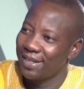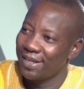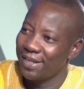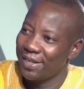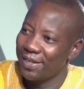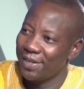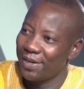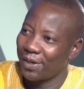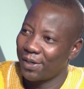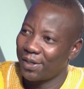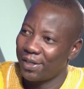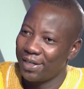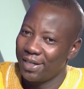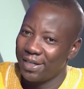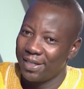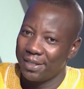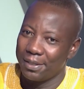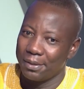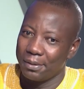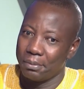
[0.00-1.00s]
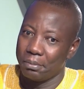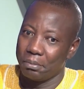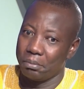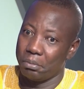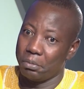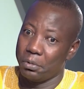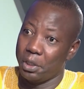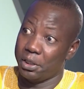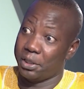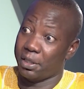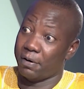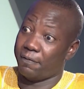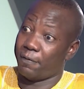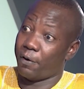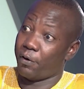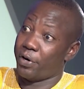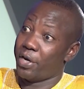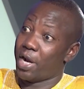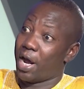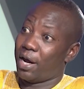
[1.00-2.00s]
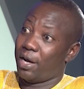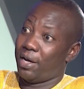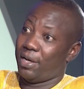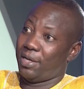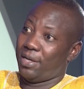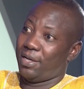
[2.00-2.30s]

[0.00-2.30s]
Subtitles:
This is a foreigner.